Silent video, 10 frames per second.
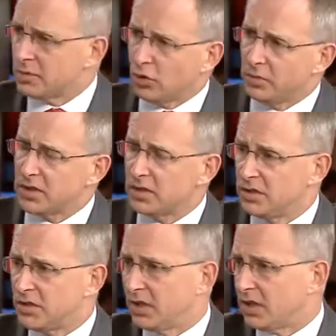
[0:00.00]
more, but
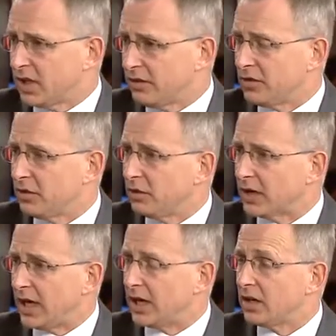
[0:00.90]
certainly if you
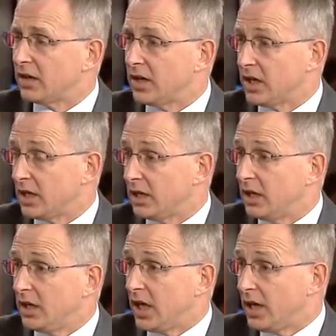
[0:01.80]
look at the
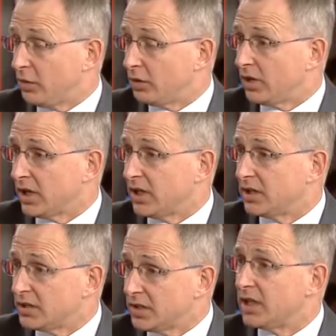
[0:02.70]
airport link
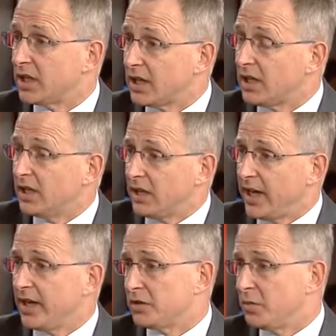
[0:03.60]
in Sydney,
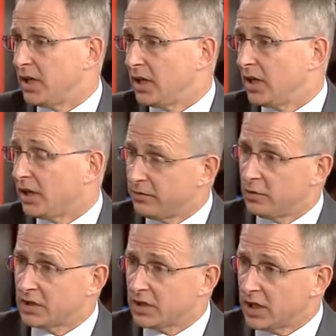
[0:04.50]
that has been,
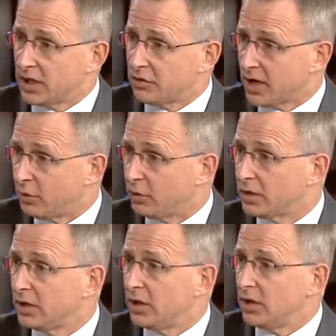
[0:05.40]
unfortunately, a troubled
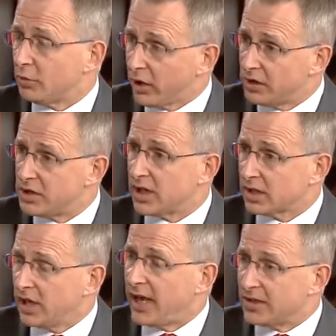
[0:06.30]
project.
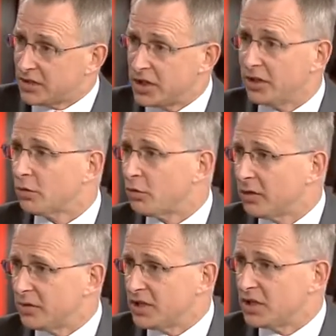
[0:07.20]
As a general
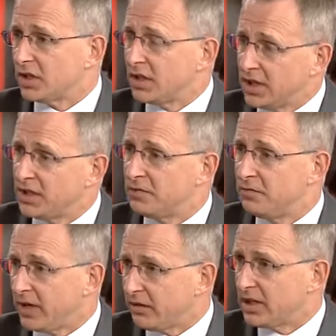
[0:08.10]
proposition, it is
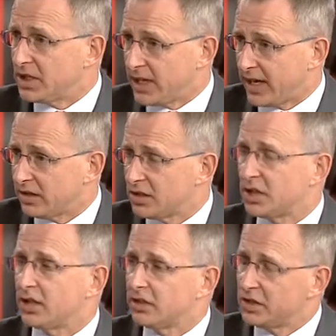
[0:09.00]
very
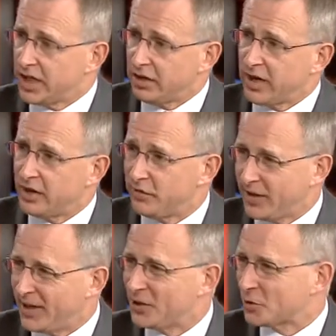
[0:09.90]
challenging to generate a
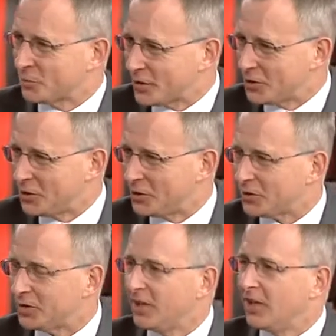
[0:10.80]
financial return